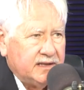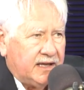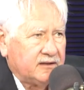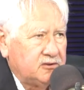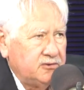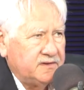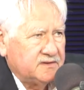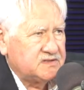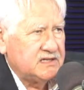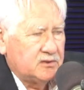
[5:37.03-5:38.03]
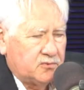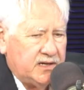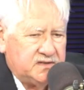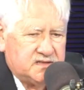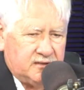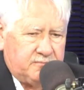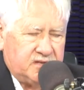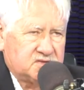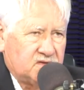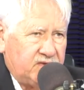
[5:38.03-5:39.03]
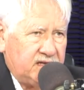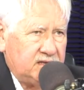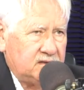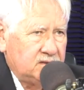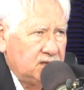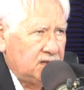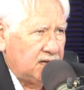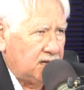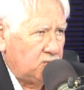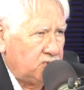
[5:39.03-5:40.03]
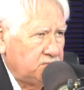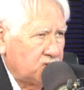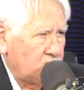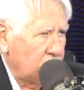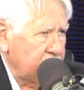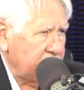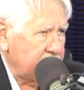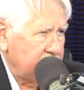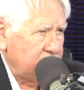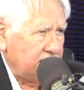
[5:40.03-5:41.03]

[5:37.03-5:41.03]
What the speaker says: including the Senate race in Pennsylvania with McCormick,